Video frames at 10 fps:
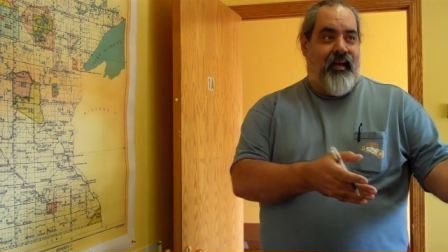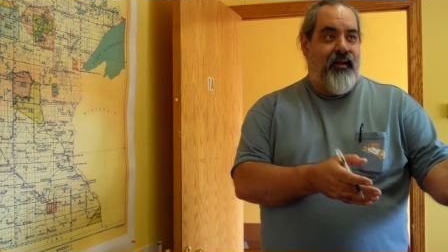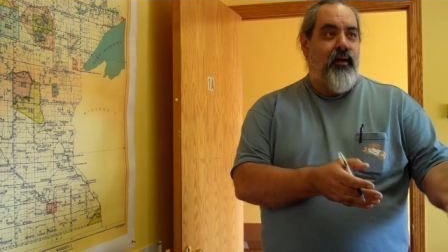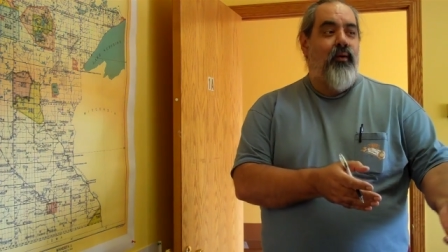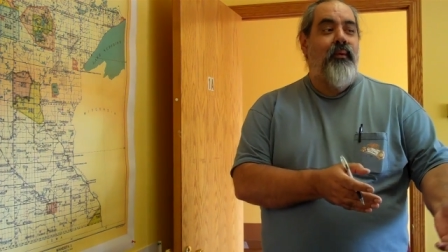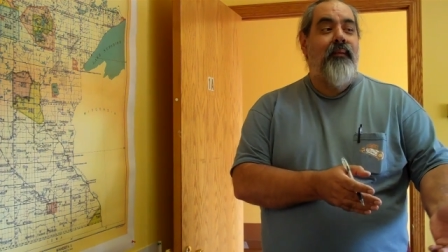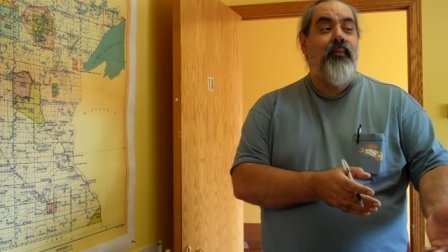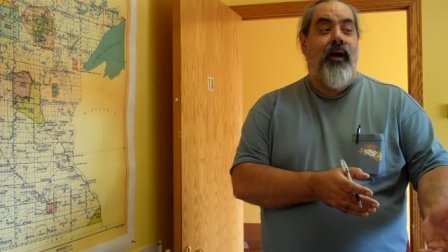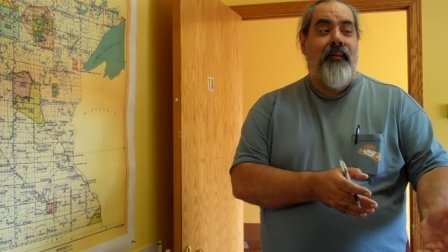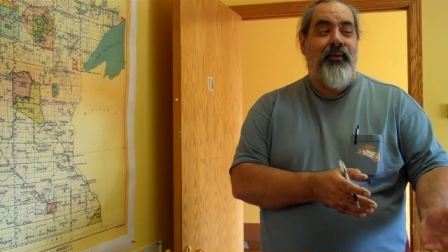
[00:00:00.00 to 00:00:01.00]
again, own
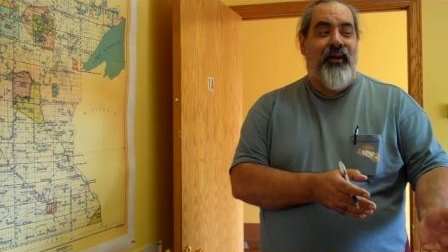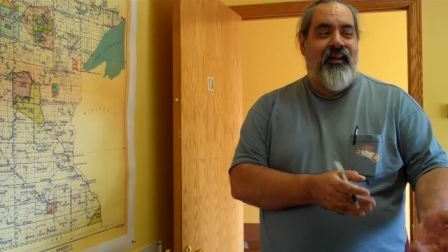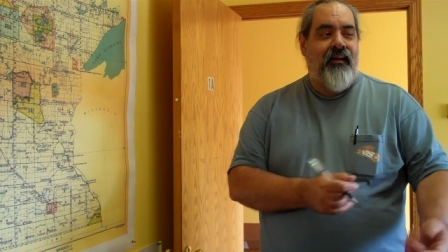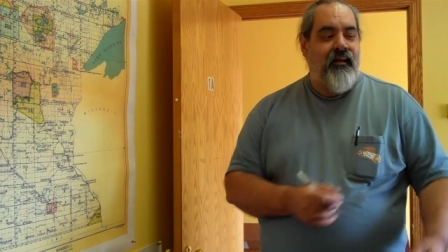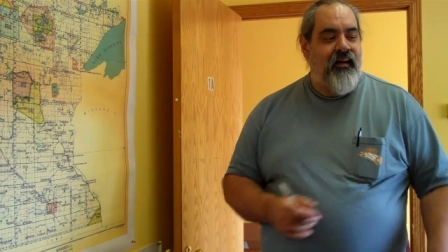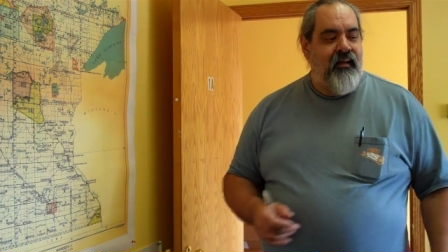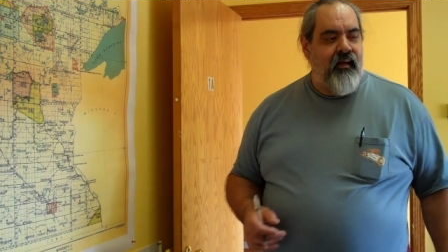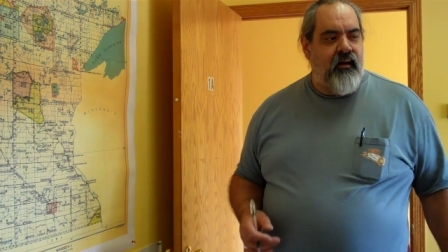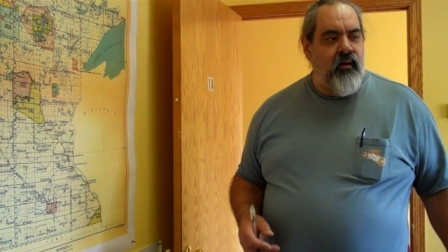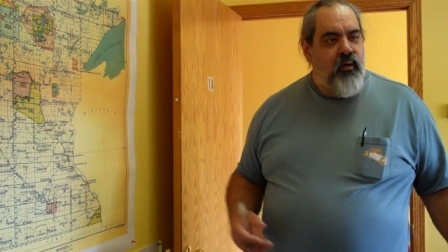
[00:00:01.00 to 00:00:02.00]
property,
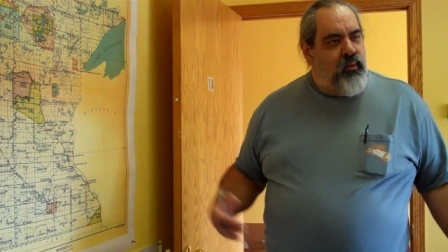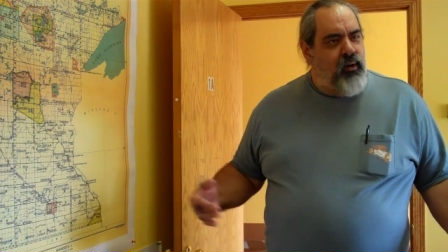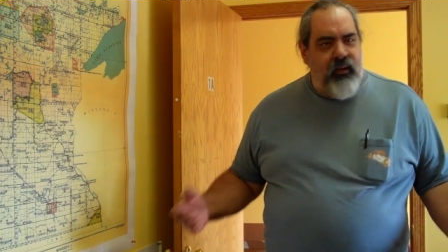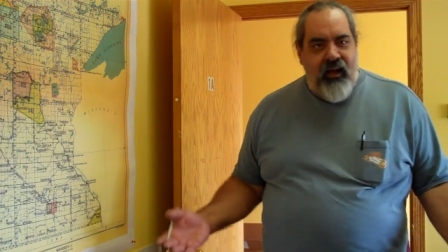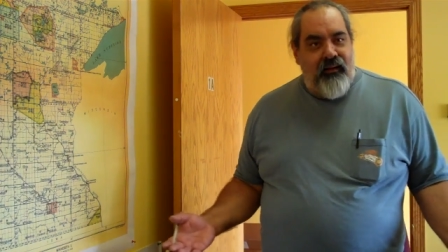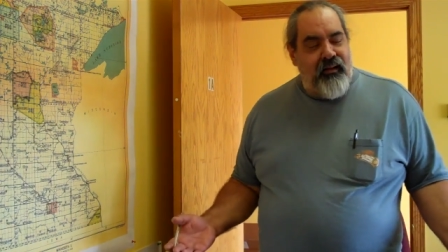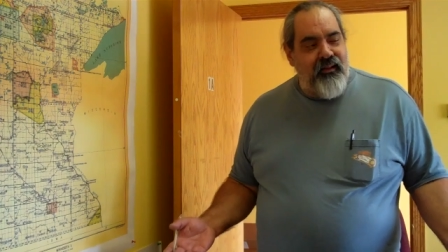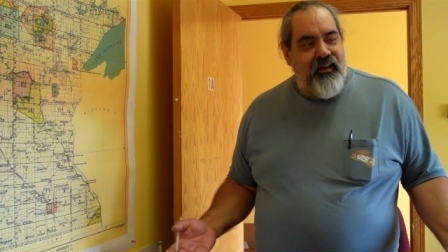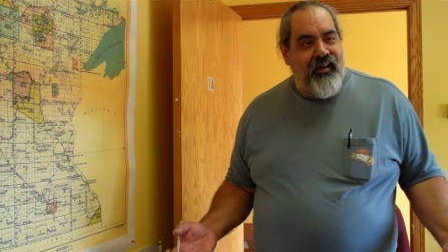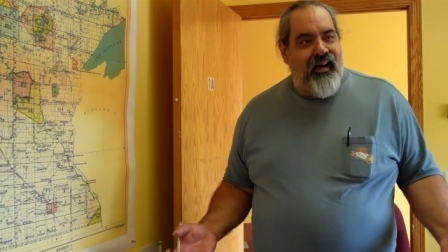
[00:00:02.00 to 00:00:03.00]
they go, well, who the hell
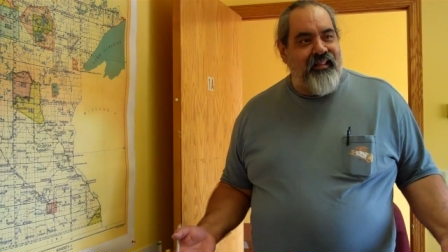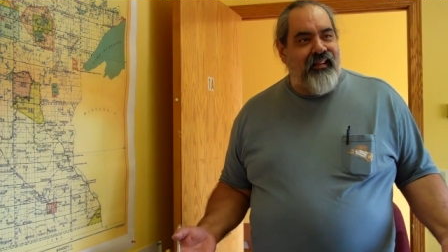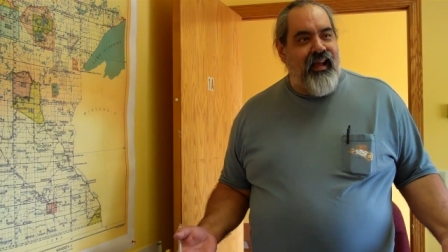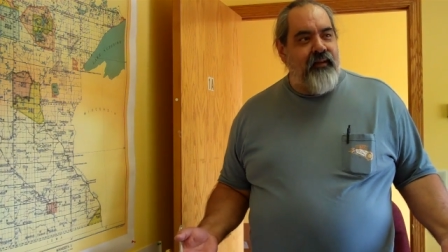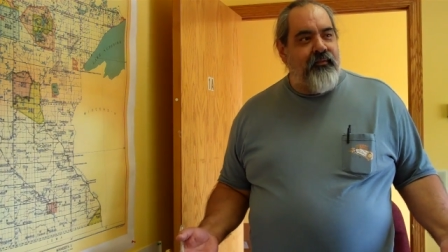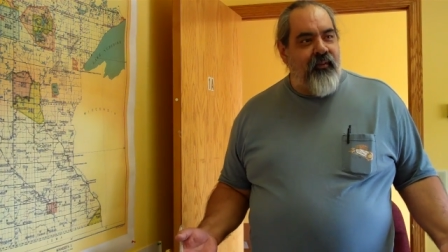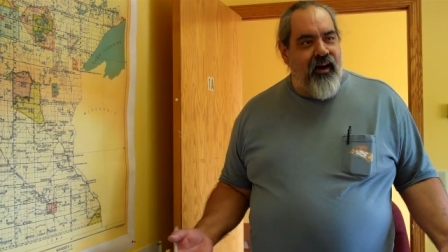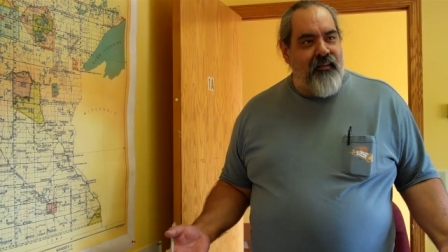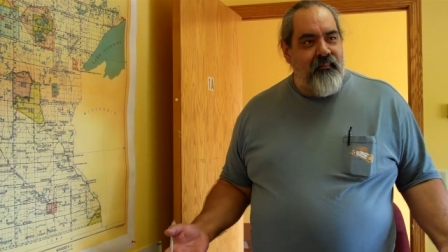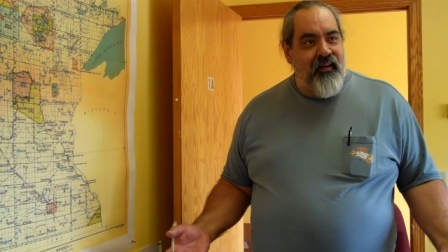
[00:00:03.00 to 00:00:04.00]
do you think you got the land
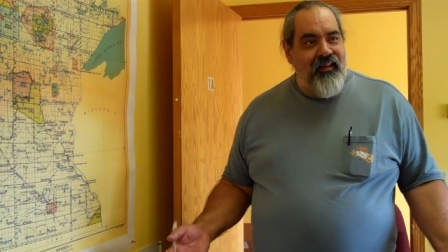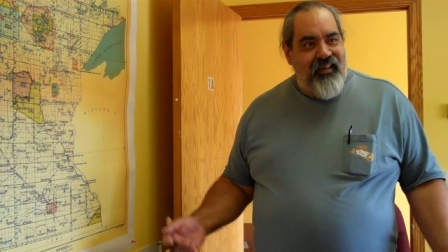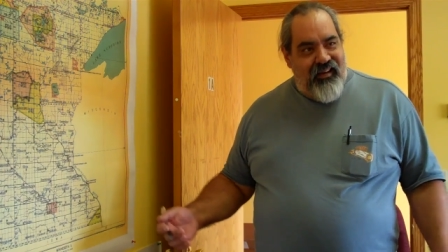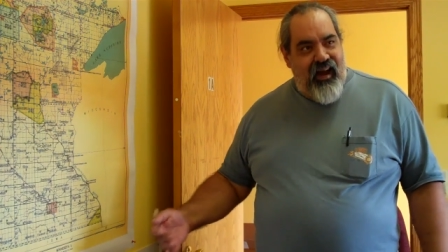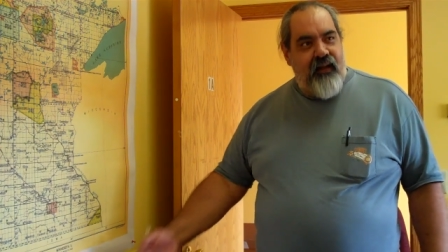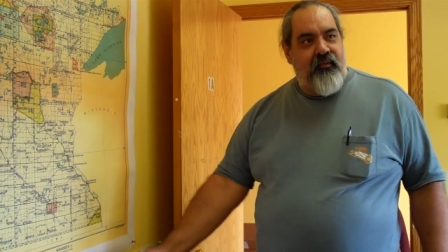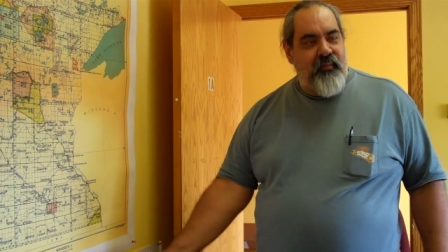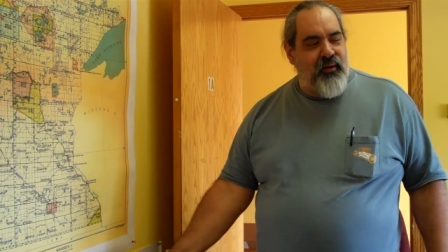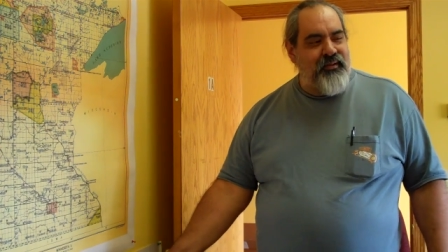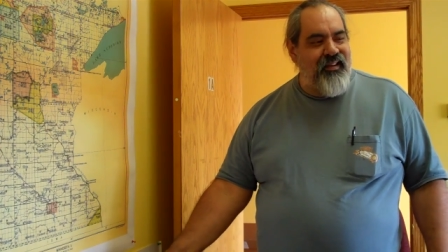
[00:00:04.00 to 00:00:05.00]
from? You got it
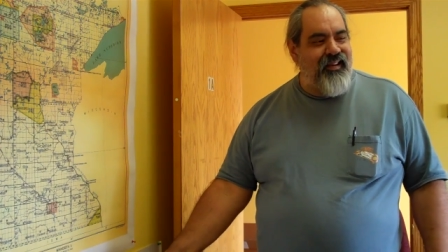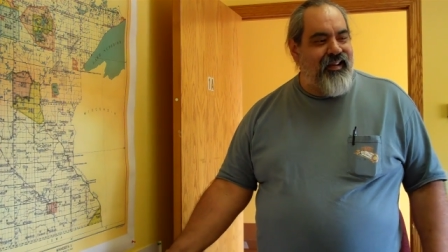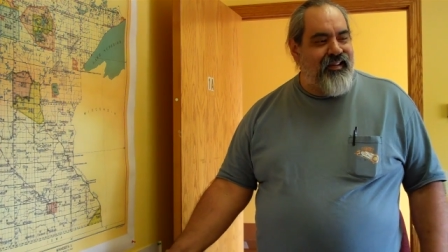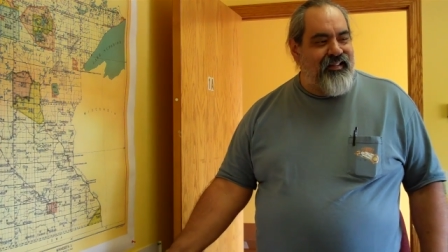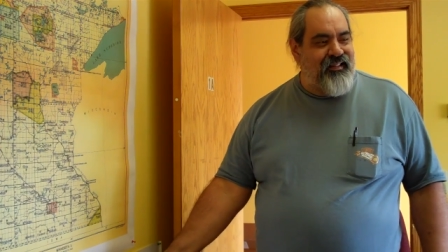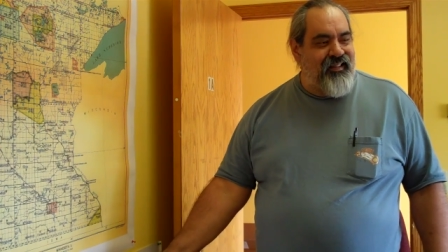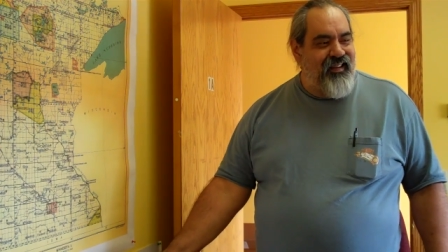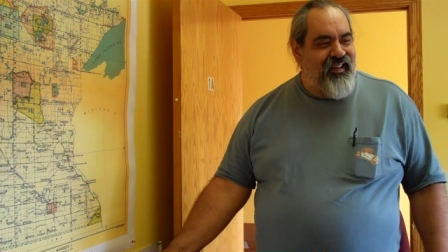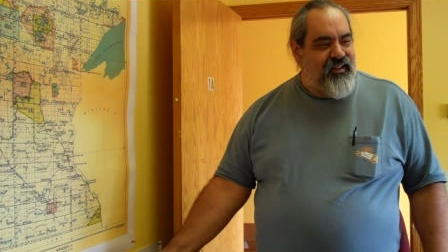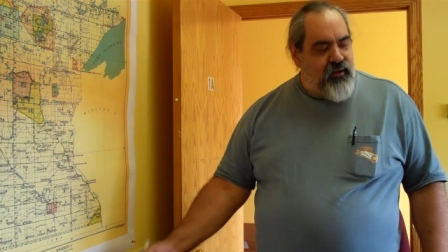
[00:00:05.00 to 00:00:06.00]
from those Indians.
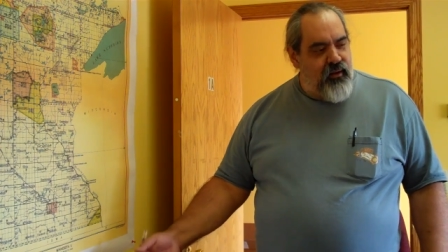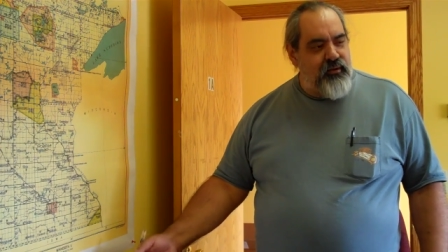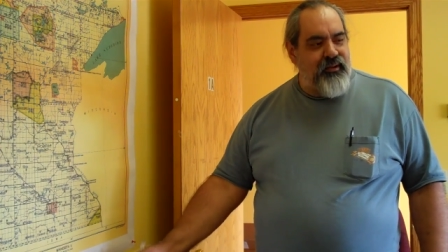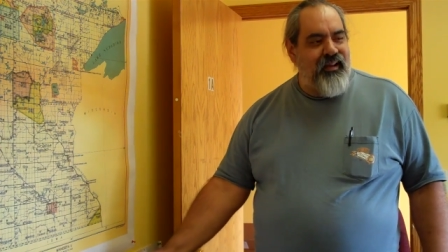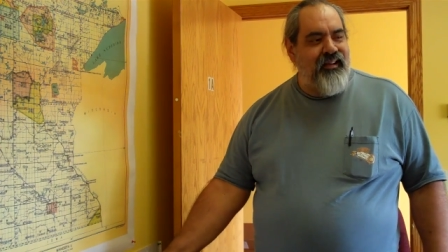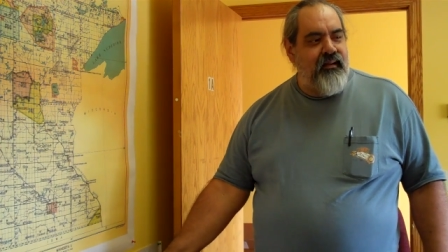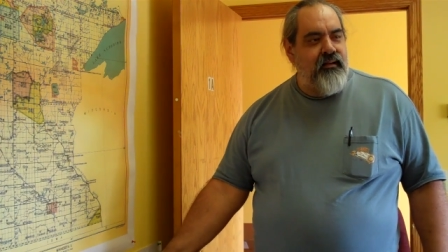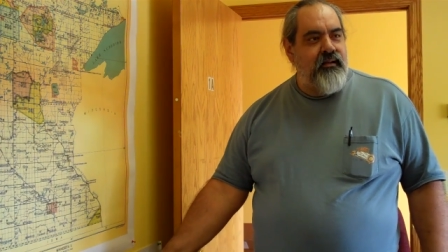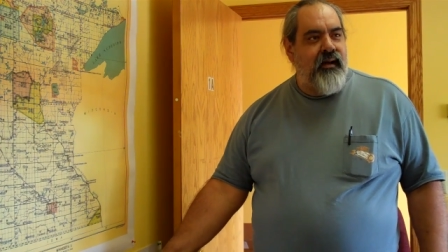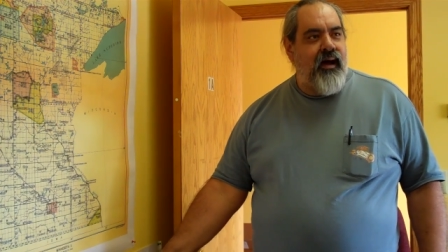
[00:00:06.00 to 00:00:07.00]
So those are the
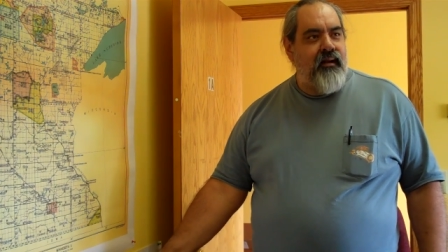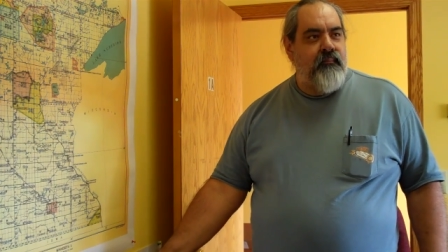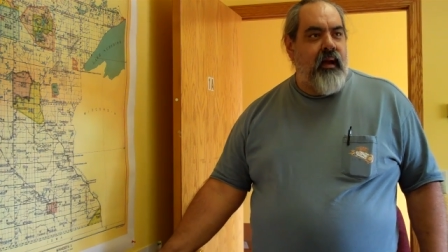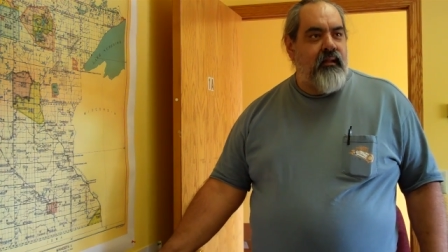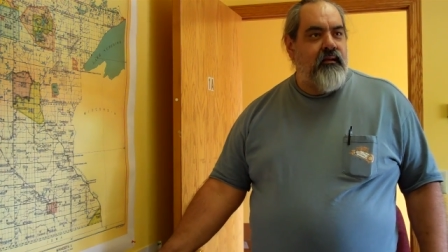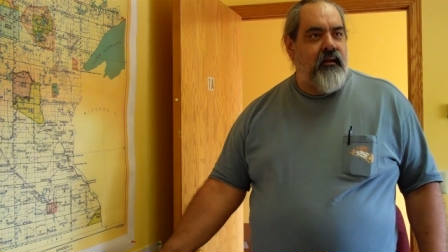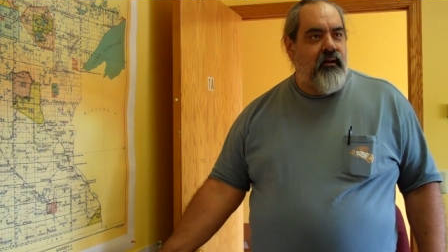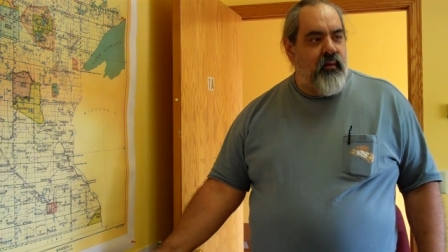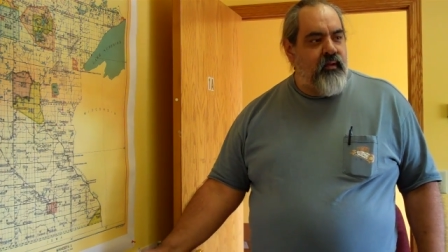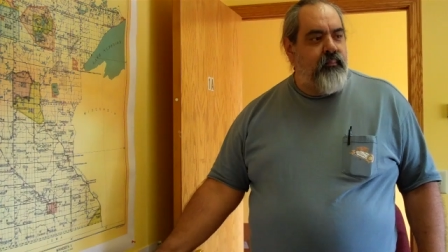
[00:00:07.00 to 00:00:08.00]
Indians you got to make the
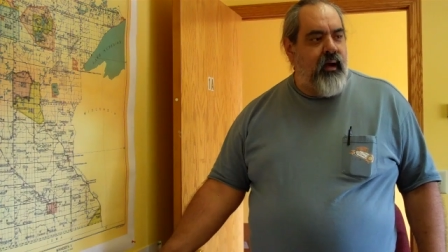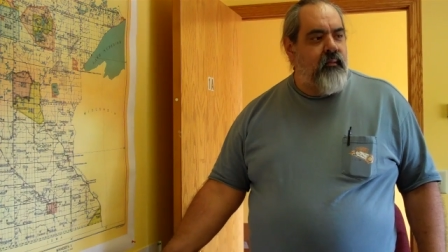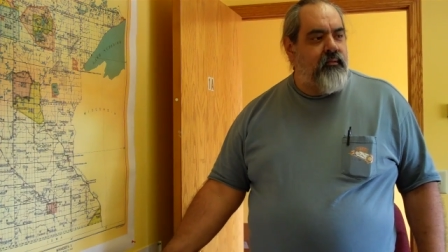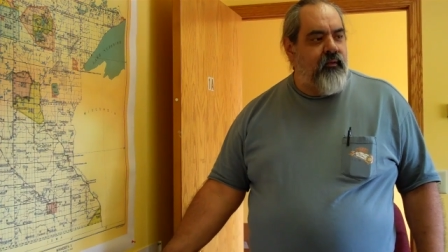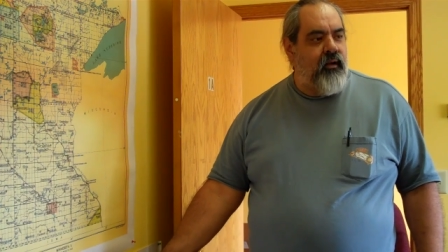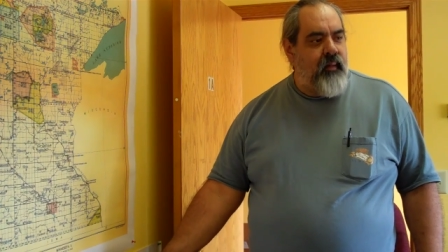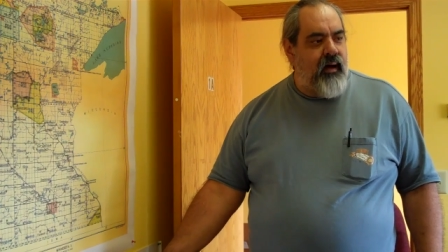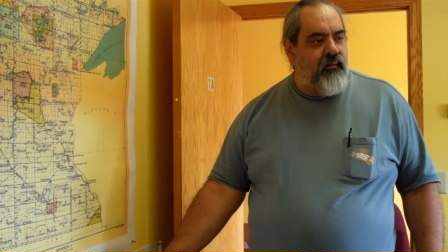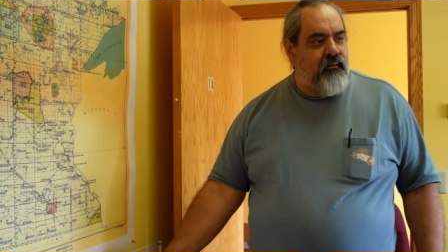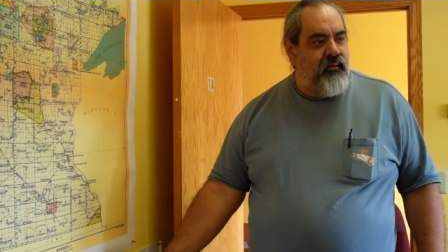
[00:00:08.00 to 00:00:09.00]
deal with and pay them the full
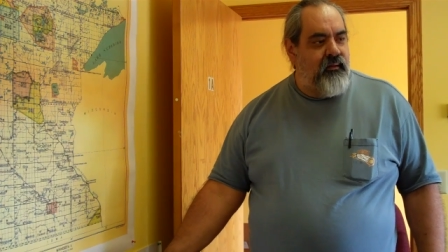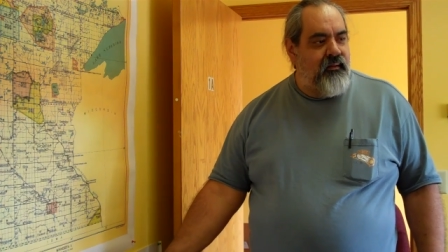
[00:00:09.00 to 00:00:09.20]
amount.